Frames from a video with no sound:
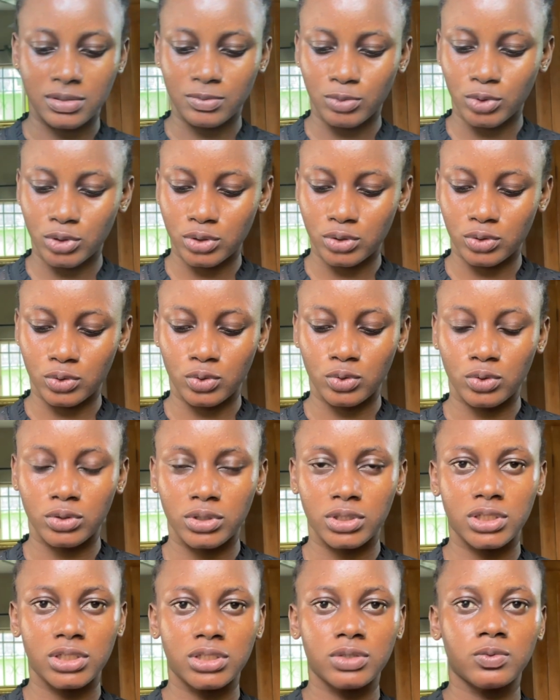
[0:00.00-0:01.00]
I'm going to go
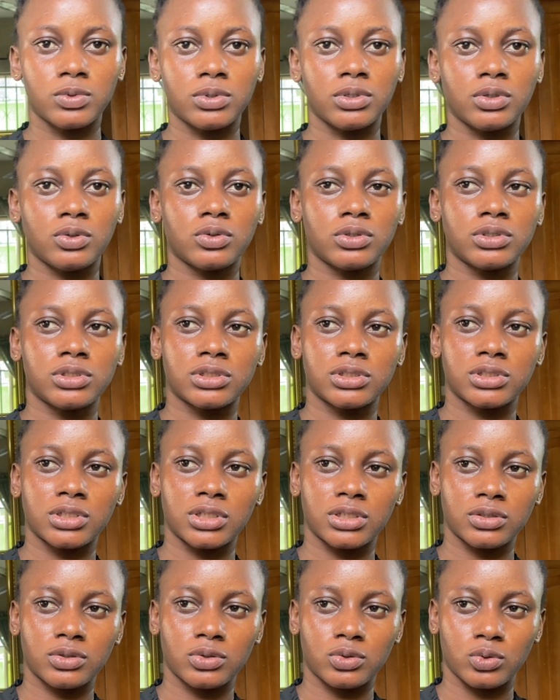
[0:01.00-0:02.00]
in with the Kojie
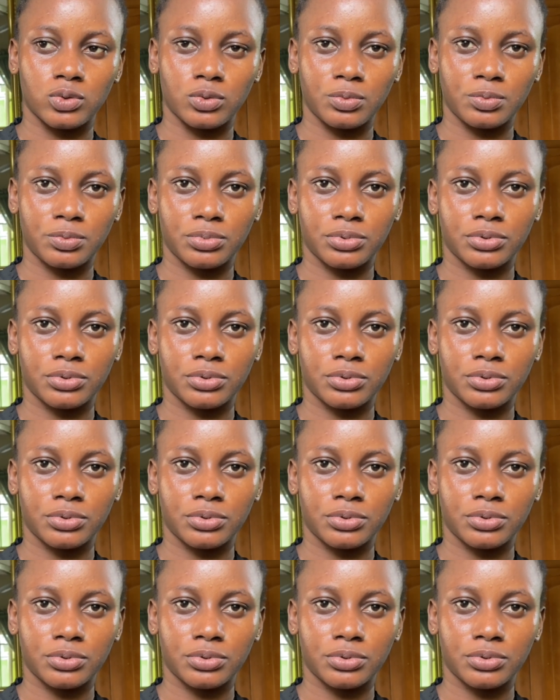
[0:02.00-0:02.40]
soap.